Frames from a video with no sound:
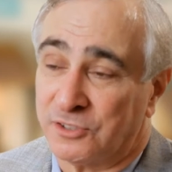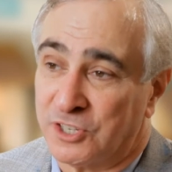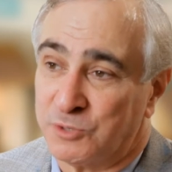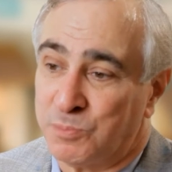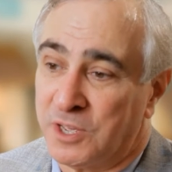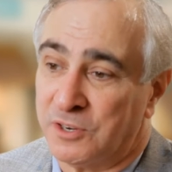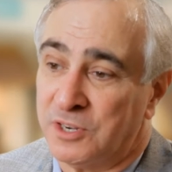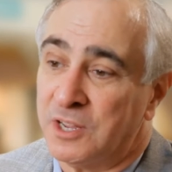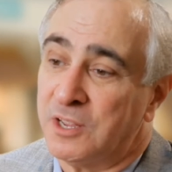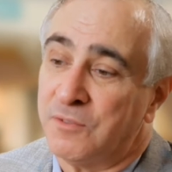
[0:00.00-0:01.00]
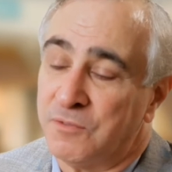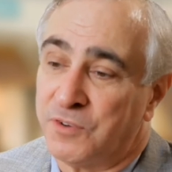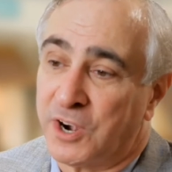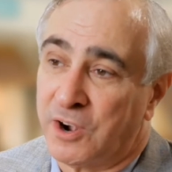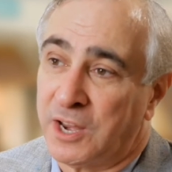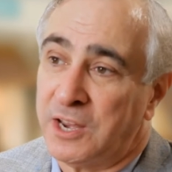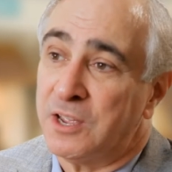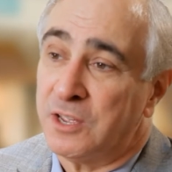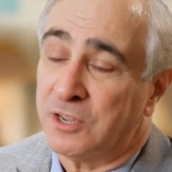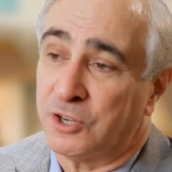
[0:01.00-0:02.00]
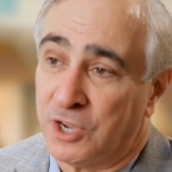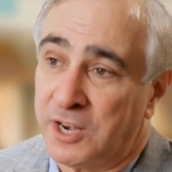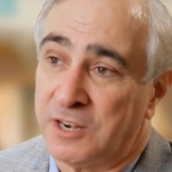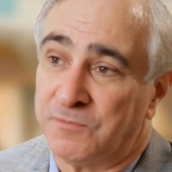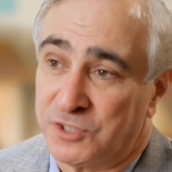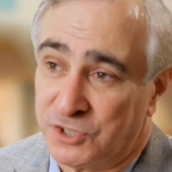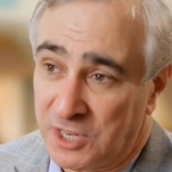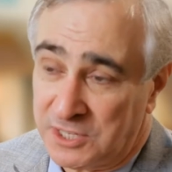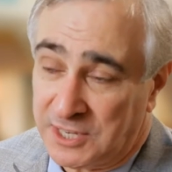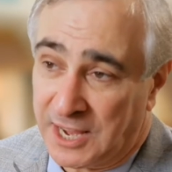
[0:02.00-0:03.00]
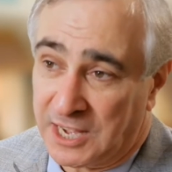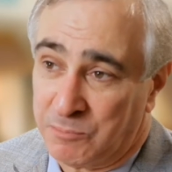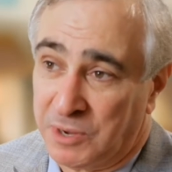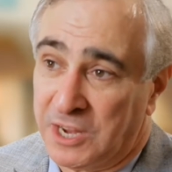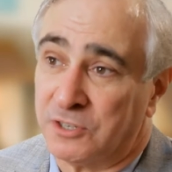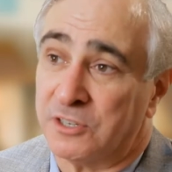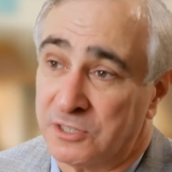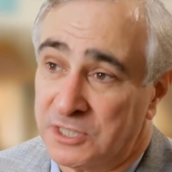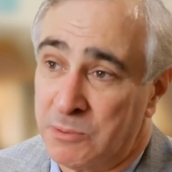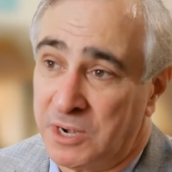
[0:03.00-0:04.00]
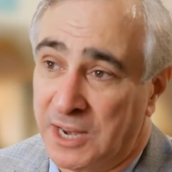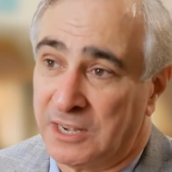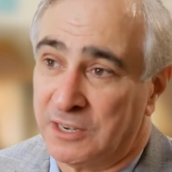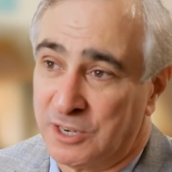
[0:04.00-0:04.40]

has been very good at facilitating me to disseminate